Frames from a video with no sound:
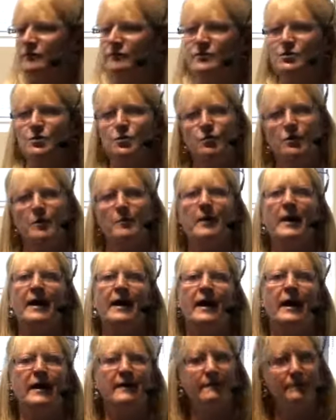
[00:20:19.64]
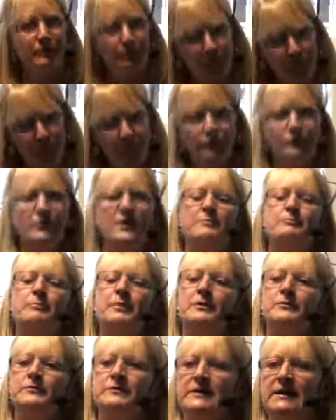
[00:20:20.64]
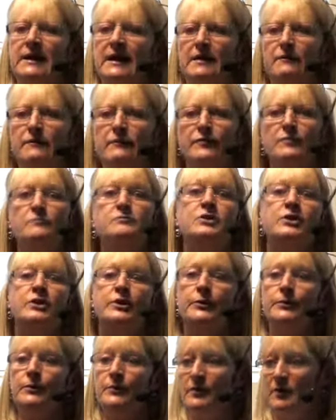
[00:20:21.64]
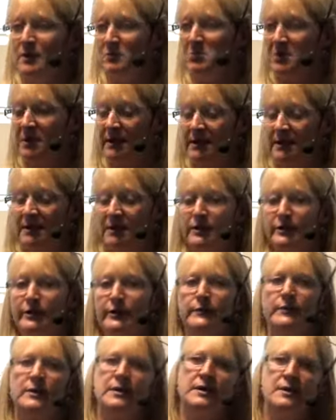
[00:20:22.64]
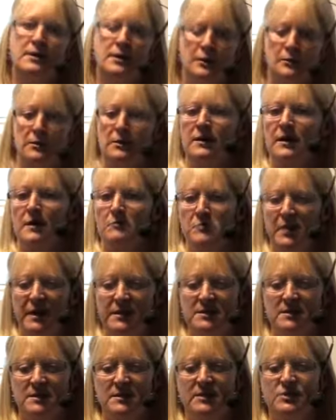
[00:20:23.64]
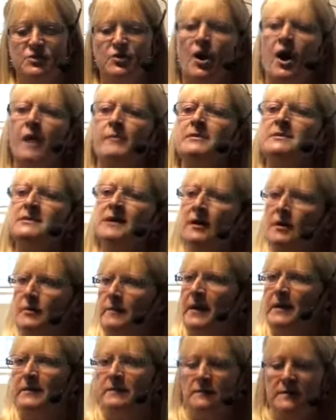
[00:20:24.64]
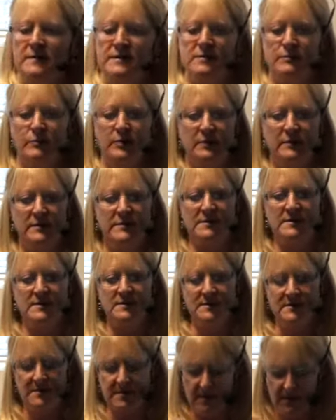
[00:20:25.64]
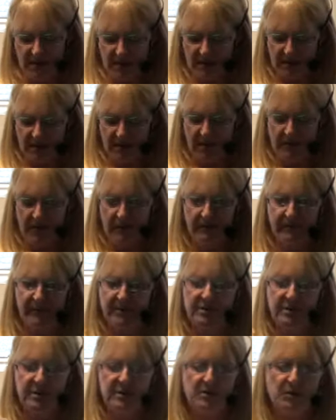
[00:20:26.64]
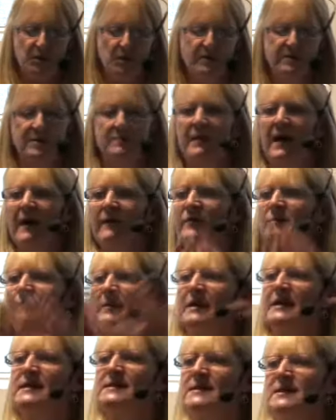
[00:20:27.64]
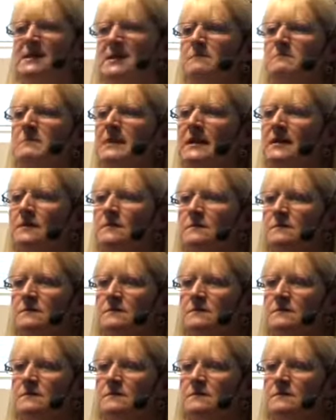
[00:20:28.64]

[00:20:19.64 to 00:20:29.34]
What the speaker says: torn apart, rebuilt again from new, completely new, and then come back to their tribe and tell about their experiences. But she talks about the piece in the middle